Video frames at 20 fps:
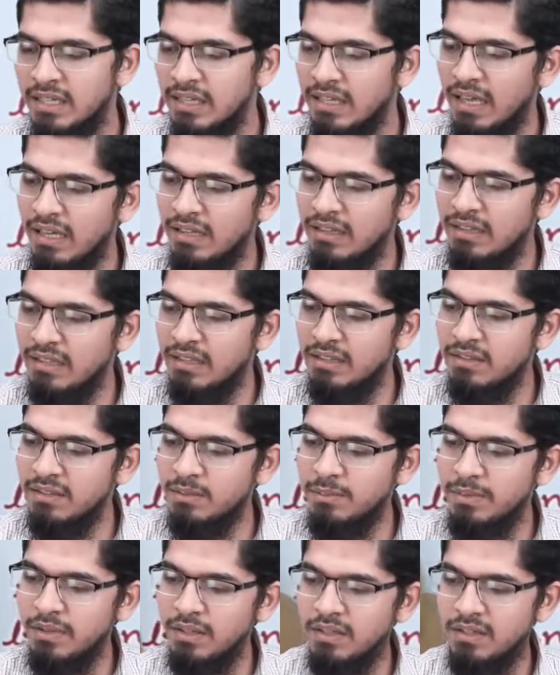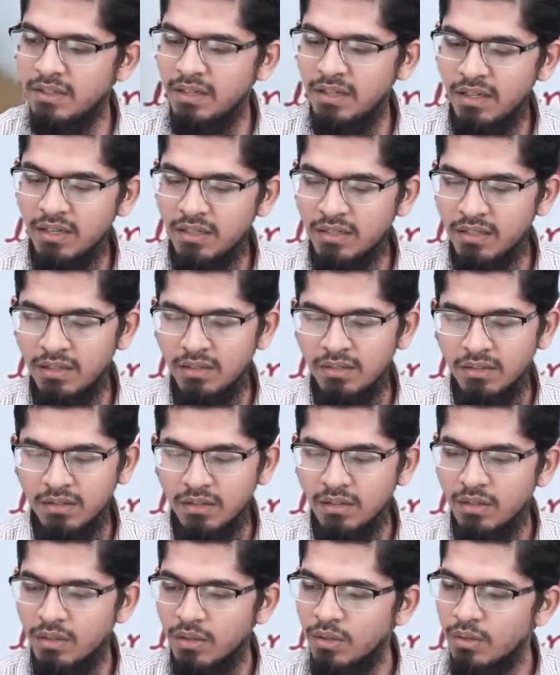can neither be created
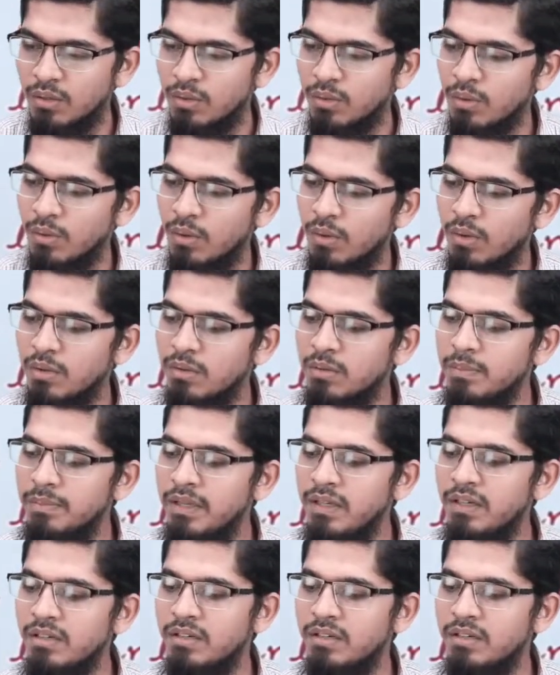nor be